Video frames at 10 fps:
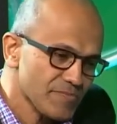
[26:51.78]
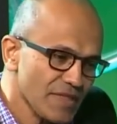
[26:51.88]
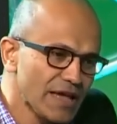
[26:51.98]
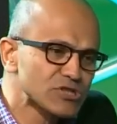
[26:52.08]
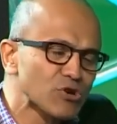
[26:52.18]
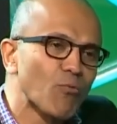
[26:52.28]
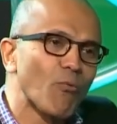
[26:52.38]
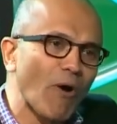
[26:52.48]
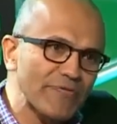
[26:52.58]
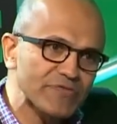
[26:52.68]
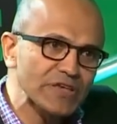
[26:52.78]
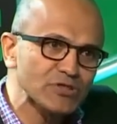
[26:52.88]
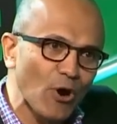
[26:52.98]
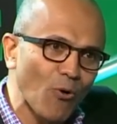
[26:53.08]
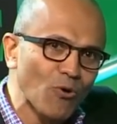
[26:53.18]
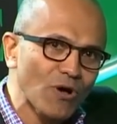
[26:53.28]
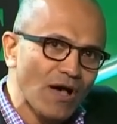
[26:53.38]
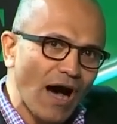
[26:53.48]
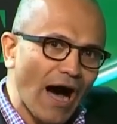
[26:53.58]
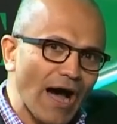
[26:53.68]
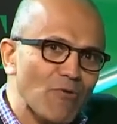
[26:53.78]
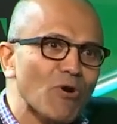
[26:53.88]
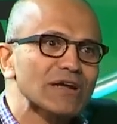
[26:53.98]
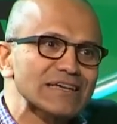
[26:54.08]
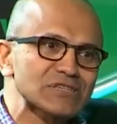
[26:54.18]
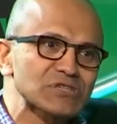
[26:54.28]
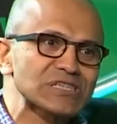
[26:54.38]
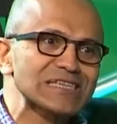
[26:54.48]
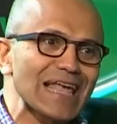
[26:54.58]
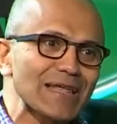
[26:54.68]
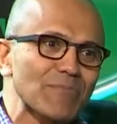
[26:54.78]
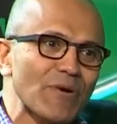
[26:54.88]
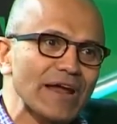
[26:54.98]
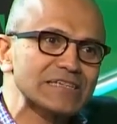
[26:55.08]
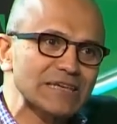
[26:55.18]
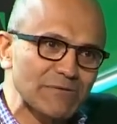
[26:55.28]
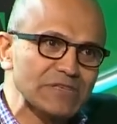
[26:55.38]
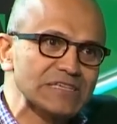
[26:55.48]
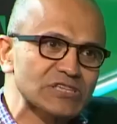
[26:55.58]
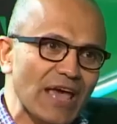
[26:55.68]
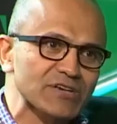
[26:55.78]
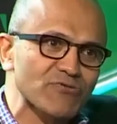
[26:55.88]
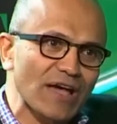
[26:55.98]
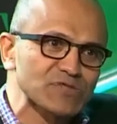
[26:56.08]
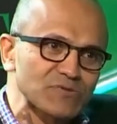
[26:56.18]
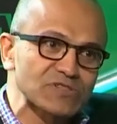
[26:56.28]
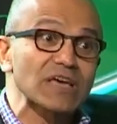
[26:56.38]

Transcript: And so one thing, though, I want us to celebrate some of these tech transfers.